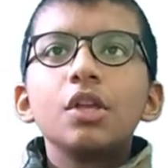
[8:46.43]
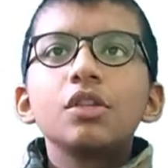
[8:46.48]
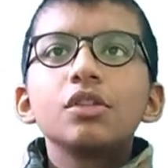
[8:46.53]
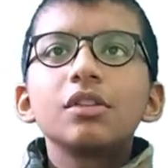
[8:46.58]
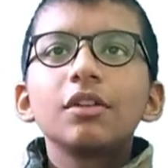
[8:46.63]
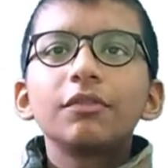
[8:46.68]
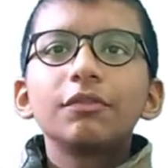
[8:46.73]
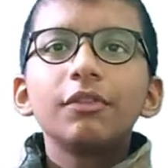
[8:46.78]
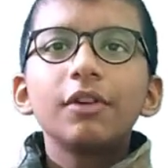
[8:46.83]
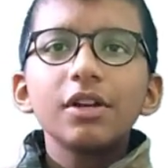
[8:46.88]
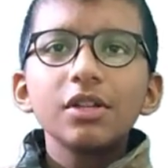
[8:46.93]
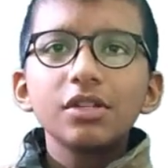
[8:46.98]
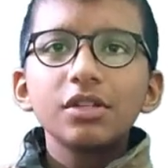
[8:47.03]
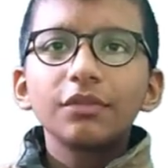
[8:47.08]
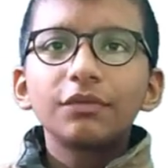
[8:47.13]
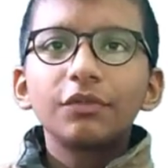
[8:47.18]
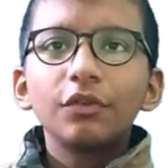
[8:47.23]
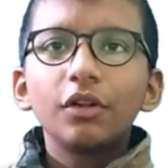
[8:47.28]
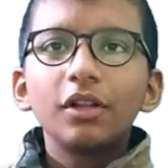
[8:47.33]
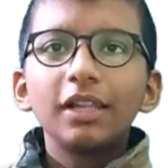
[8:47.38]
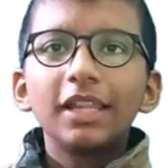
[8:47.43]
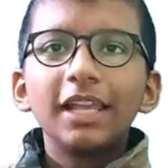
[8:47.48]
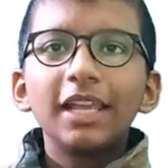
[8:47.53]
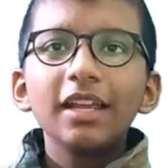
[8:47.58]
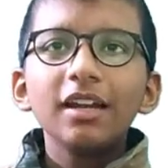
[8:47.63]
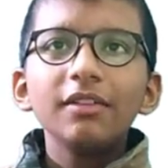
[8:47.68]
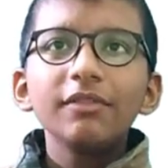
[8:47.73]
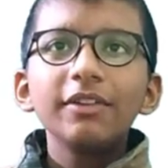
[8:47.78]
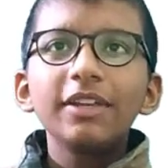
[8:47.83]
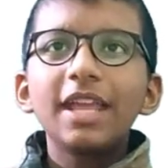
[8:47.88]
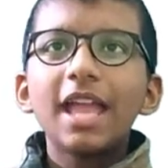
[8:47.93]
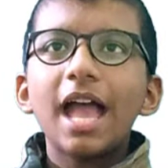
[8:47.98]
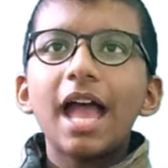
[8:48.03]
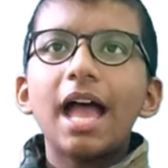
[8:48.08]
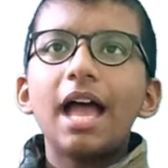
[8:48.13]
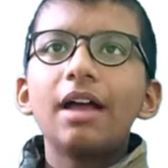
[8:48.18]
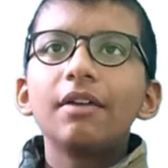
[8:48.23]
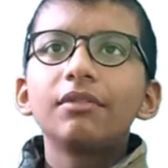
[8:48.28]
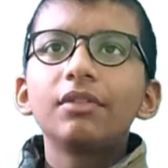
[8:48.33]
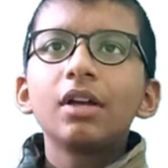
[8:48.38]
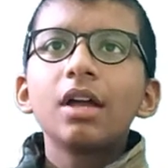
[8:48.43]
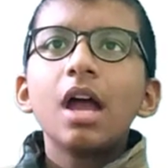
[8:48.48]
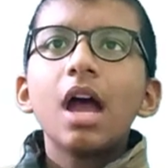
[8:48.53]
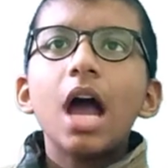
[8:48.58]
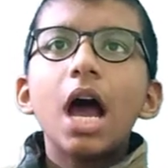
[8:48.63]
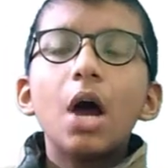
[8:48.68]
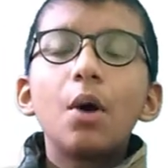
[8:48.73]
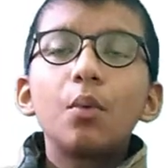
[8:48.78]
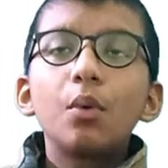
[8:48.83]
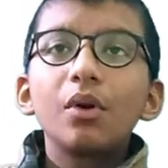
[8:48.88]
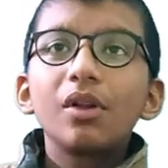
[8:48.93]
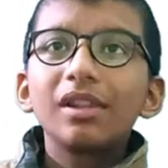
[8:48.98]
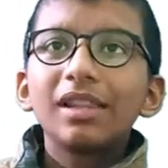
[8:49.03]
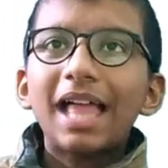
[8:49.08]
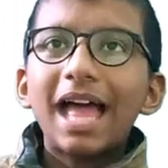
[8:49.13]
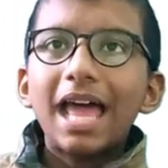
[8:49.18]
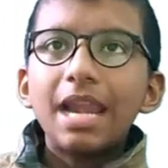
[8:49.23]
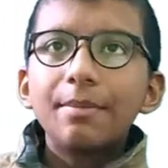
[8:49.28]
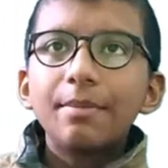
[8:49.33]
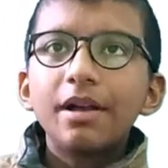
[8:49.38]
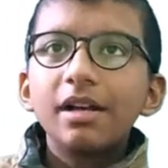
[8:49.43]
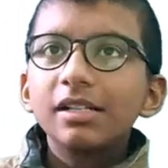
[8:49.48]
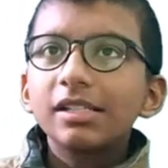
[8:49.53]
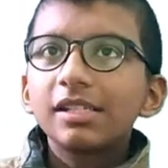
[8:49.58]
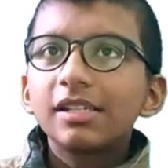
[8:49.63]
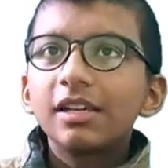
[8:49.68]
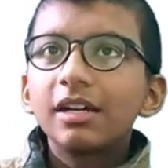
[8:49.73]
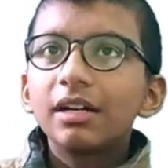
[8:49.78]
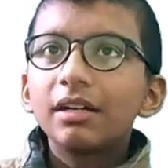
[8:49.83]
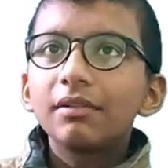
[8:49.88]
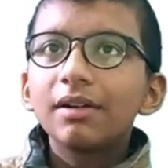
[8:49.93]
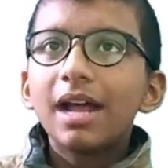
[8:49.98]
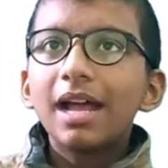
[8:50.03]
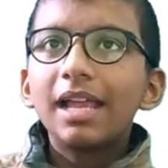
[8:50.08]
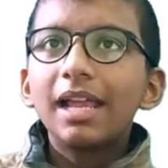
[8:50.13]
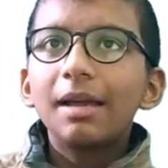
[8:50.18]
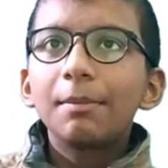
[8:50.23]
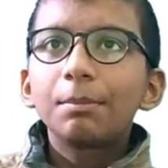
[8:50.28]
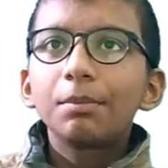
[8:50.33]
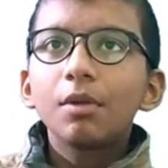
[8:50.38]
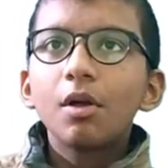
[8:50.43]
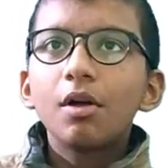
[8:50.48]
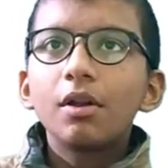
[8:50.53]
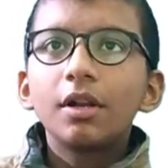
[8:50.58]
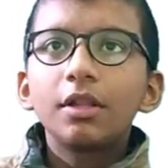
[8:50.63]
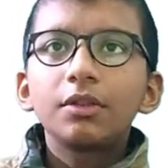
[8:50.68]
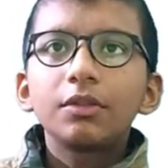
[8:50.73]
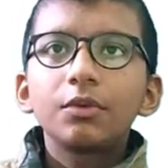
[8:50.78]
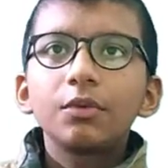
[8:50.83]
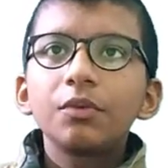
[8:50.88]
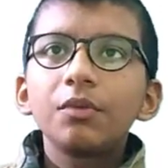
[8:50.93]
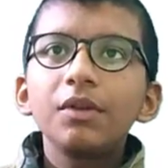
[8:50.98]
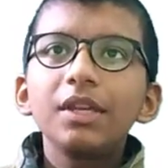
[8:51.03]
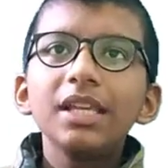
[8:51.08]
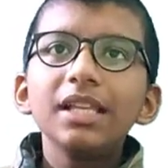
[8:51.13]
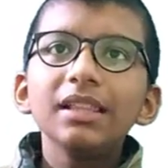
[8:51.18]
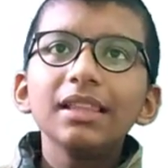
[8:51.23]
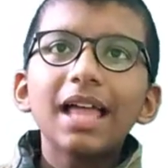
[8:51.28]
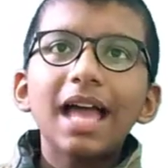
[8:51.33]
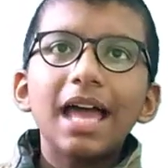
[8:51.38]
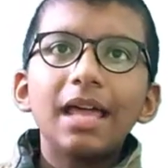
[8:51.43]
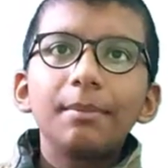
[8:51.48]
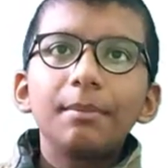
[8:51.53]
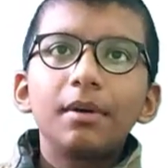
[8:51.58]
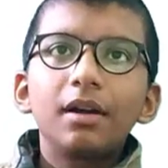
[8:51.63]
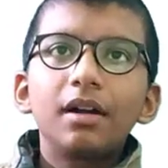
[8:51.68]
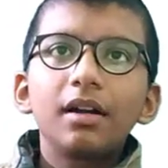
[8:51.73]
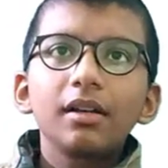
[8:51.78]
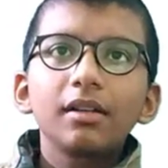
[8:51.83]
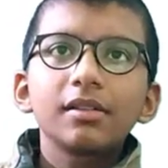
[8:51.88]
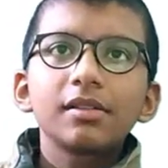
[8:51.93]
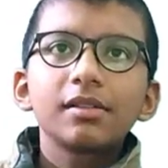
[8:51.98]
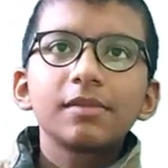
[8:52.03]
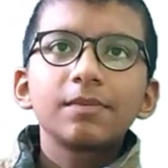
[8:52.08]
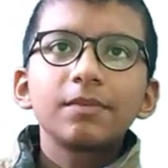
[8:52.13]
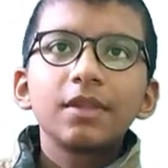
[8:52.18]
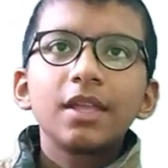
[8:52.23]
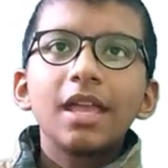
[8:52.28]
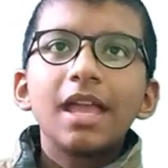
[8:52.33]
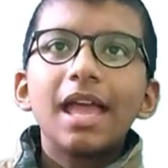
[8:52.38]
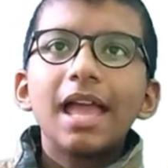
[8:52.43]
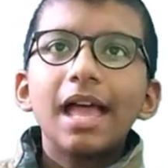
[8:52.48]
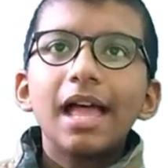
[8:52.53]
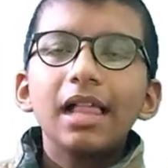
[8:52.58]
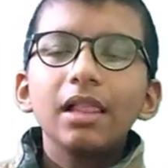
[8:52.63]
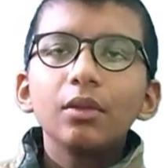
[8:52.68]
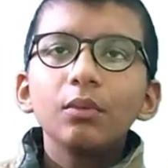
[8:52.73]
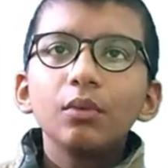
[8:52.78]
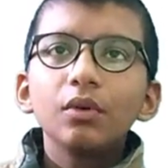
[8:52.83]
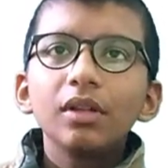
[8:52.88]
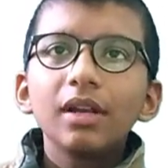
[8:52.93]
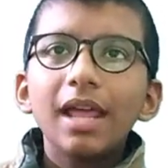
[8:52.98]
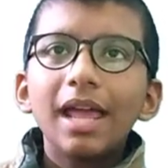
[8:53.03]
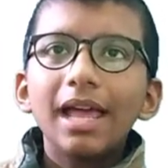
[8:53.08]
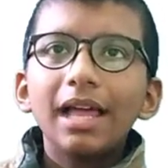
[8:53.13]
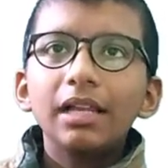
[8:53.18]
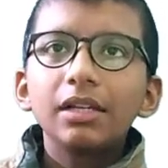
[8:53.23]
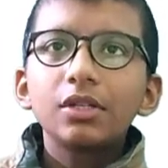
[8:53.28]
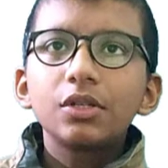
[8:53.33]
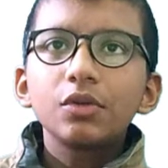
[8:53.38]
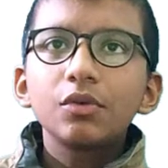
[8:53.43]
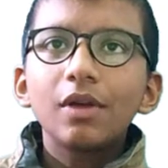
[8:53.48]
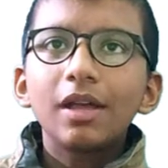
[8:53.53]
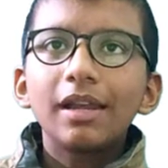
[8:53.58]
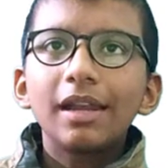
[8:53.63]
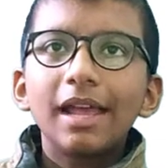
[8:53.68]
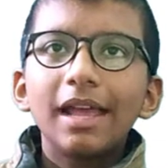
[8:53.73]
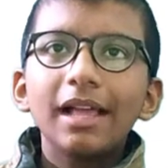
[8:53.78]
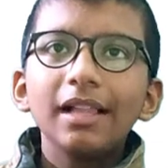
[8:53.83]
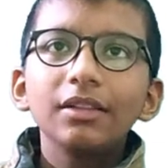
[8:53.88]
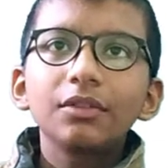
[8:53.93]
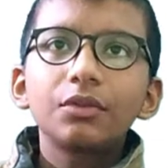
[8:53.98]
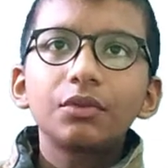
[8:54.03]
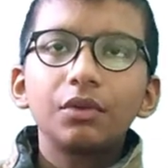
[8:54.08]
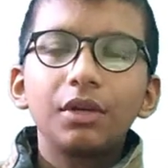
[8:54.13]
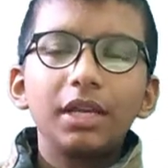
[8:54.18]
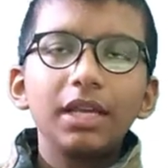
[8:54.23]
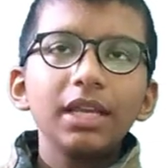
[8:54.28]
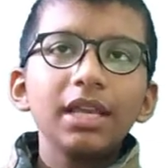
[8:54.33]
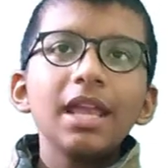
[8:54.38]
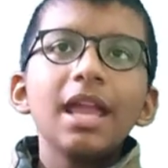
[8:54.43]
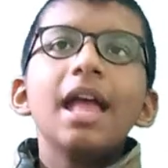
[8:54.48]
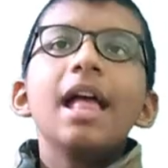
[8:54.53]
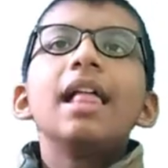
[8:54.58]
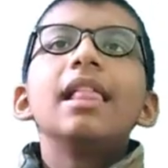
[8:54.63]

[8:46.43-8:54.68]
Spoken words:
So first of all, here we have our landmarks. Here I have plotted 3 landmarks, L1, L2 and L3.